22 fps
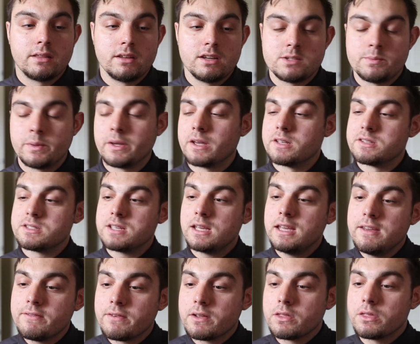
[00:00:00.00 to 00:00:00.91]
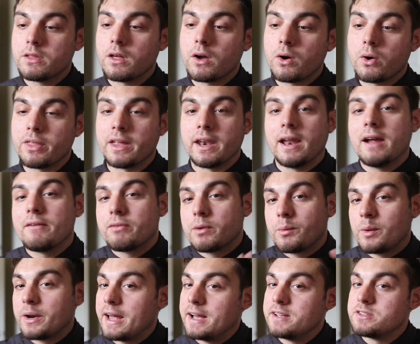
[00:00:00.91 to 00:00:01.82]
these because even though that
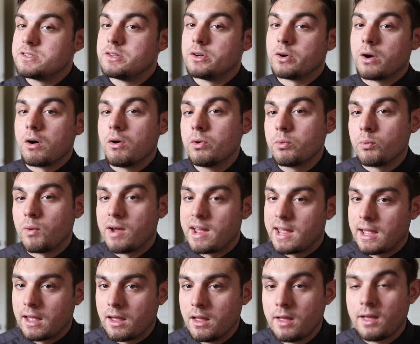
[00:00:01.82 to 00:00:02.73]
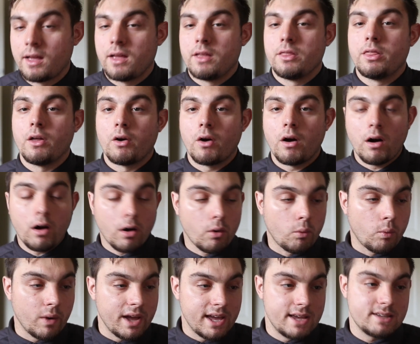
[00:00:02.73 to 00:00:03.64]
everyone has their own way, there are
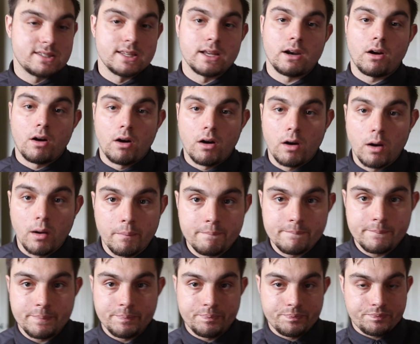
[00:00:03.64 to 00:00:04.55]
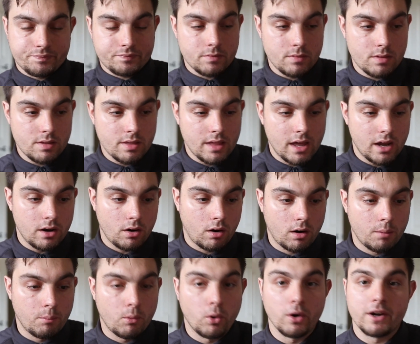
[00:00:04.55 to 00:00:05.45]
ways that are that
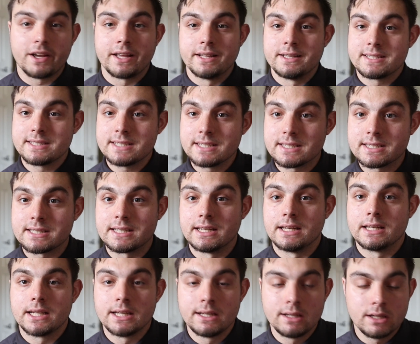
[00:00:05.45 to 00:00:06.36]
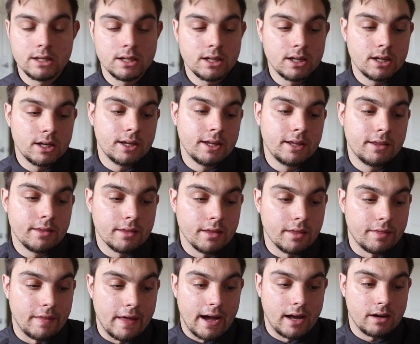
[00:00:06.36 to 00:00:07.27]
are more consistent
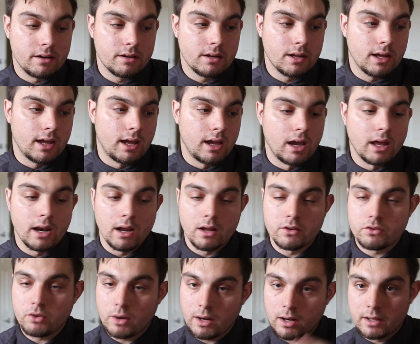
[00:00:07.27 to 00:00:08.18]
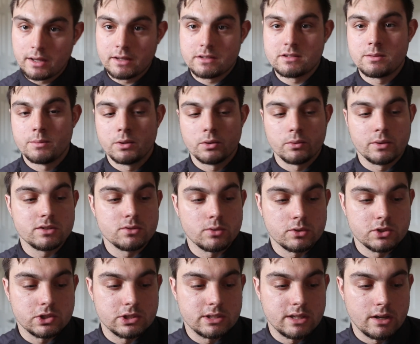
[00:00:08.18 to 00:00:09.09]
than that. And I'll try to link some of the
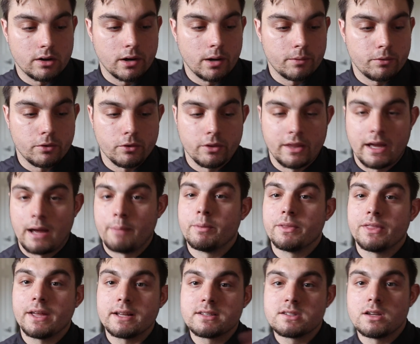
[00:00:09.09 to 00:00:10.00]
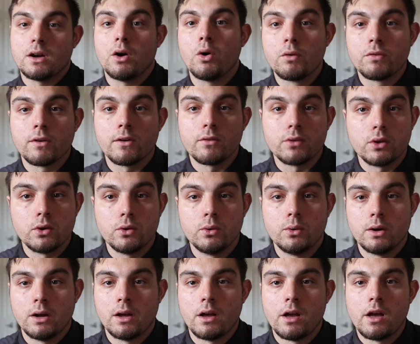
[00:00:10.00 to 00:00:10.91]
resources that are helpful in that. But that's an
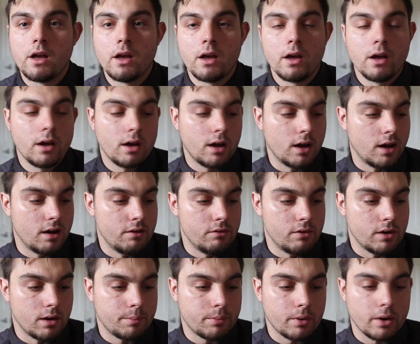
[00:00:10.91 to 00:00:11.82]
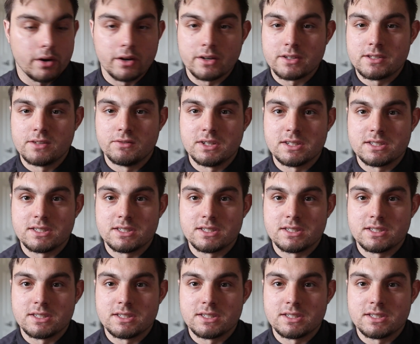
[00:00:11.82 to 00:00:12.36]
overview of a productivity